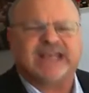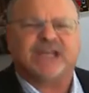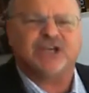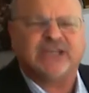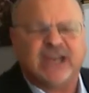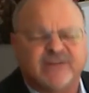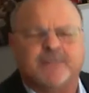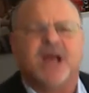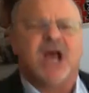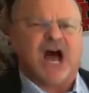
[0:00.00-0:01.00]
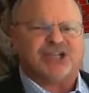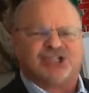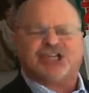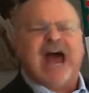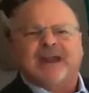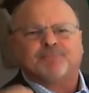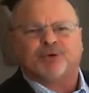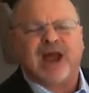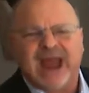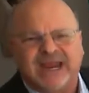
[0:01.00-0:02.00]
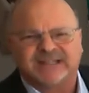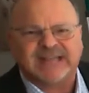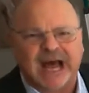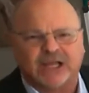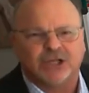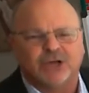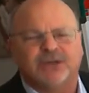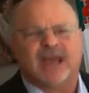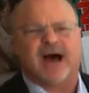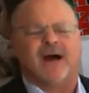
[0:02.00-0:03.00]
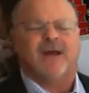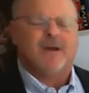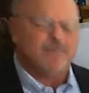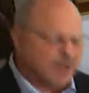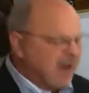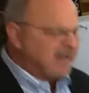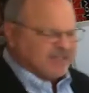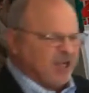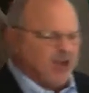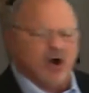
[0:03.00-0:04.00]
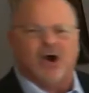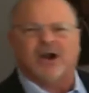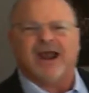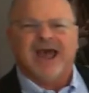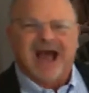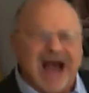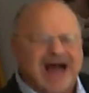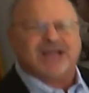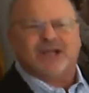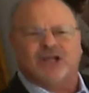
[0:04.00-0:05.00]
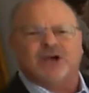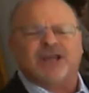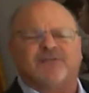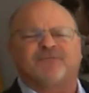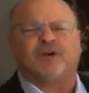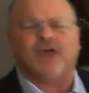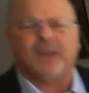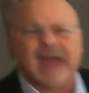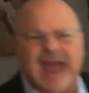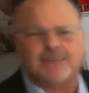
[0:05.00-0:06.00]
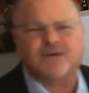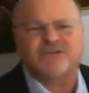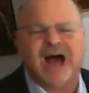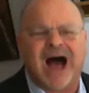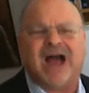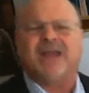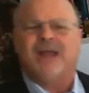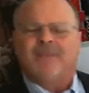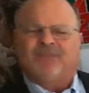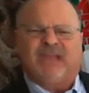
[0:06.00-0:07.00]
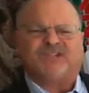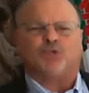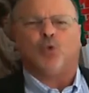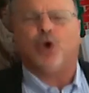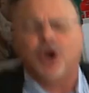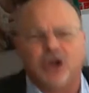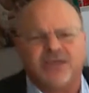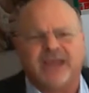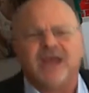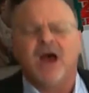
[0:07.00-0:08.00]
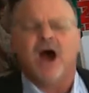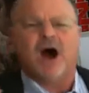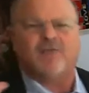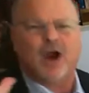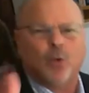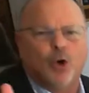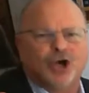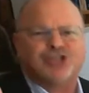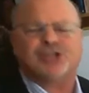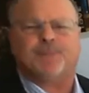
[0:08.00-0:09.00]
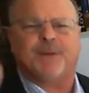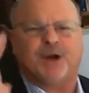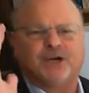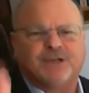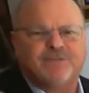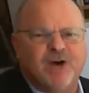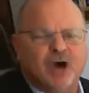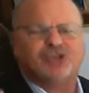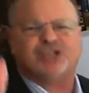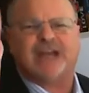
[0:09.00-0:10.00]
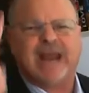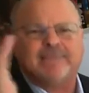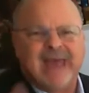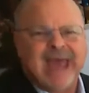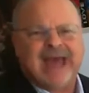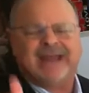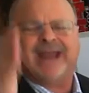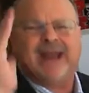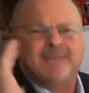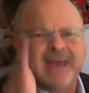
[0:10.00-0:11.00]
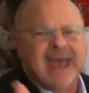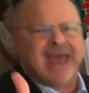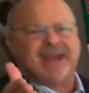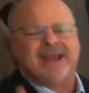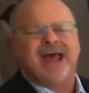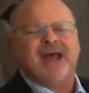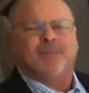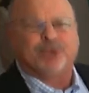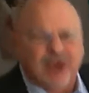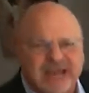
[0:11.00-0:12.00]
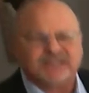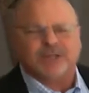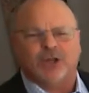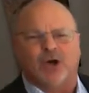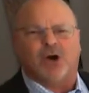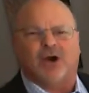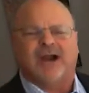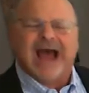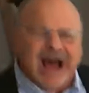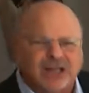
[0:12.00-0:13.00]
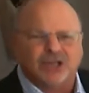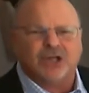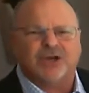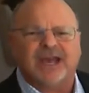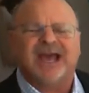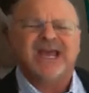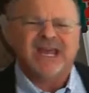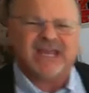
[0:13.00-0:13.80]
Can you give him a shout of praise? Hallelujah. Praise the Lord. Hallelujah. For the Lamb of God is worthy of our worship and our devotion. Amen and amen. Praise the Lord. Hallelujah.